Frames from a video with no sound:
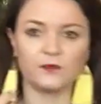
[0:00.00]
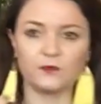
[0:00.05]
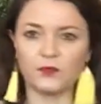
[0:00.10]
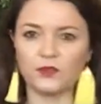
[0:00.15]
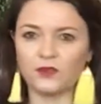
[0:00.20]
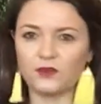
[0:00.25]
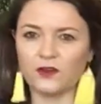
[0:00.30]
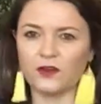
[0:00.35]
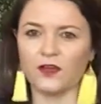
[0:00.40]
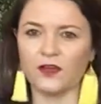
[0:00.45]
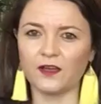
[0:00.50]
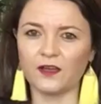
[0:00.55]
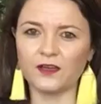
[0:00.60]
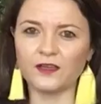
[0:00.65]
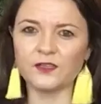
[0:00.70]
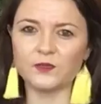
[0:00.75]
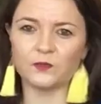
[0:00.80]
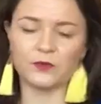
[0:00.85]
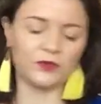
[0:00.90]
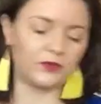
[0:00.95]
with your
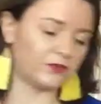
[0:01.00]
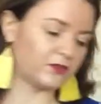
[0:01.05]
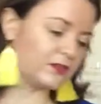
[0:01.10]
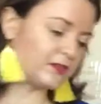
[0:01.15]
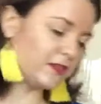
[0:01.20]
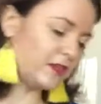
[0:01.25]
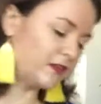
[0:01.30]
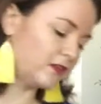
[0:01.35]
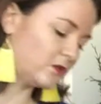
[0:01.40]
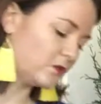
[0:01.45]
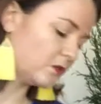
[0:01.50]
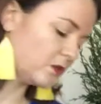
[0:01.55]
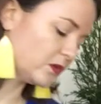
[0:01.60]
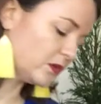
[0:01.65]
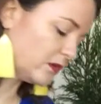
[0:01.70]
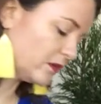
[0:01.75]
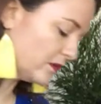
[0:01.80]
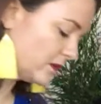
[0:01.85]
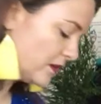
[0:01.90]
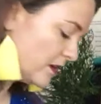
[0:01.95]
eyes, but you're seeing the
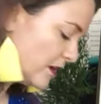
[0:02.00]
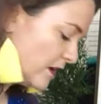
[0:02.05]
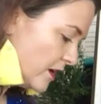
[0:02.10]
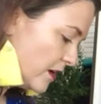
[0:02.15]
world